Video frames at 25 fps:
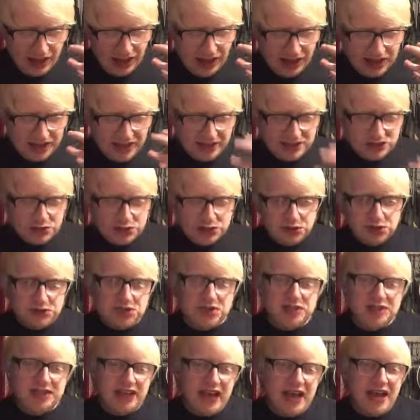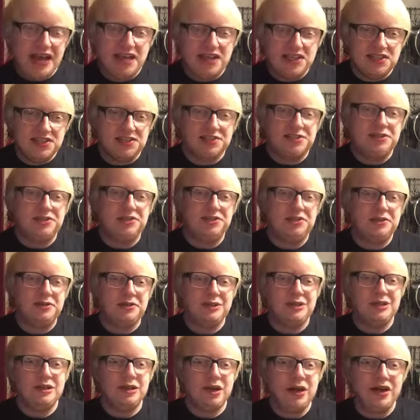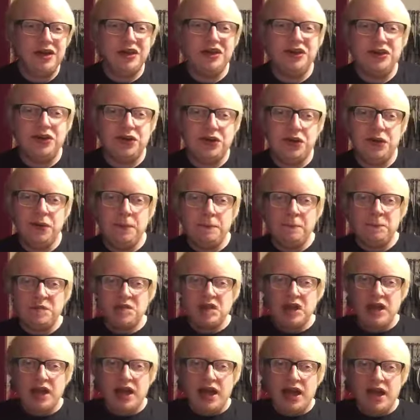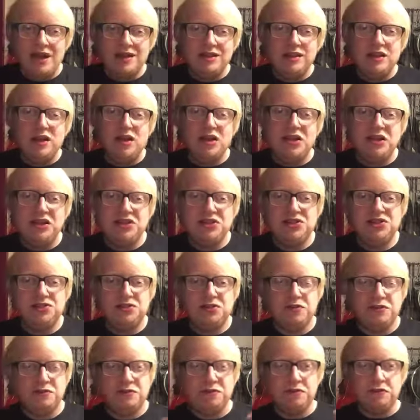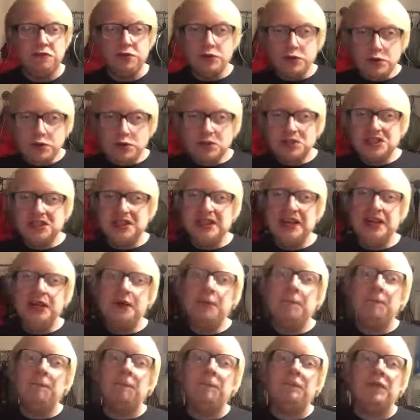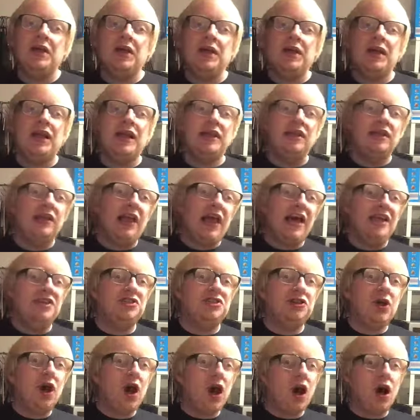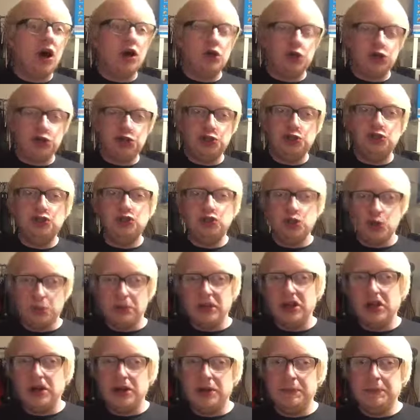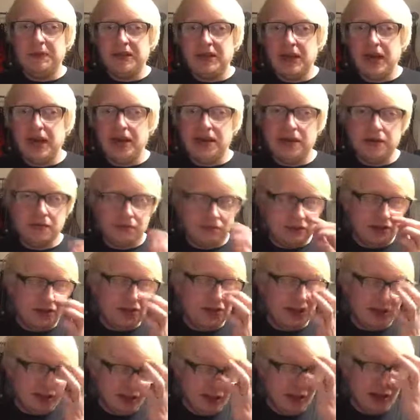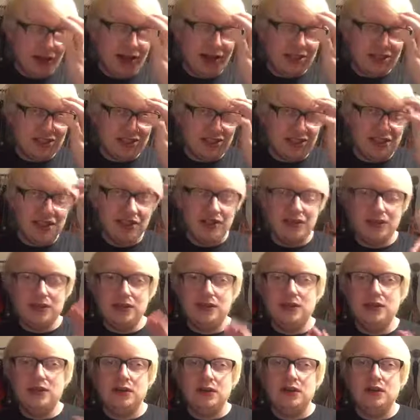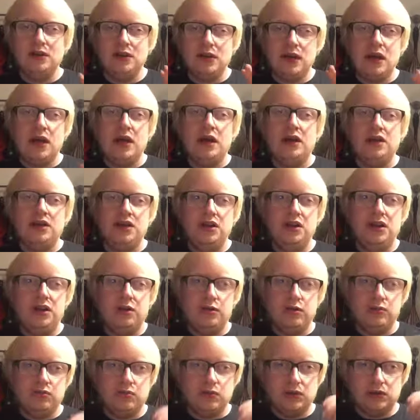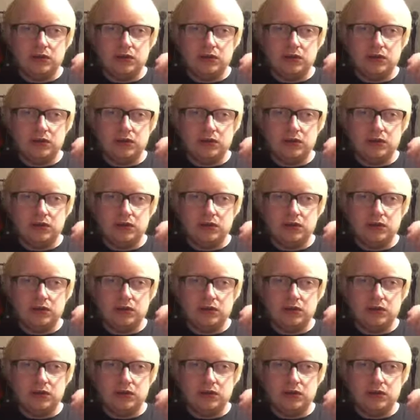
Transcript: And it does taste like a nice, fruity, less harsh double IPA, like a classic, you know,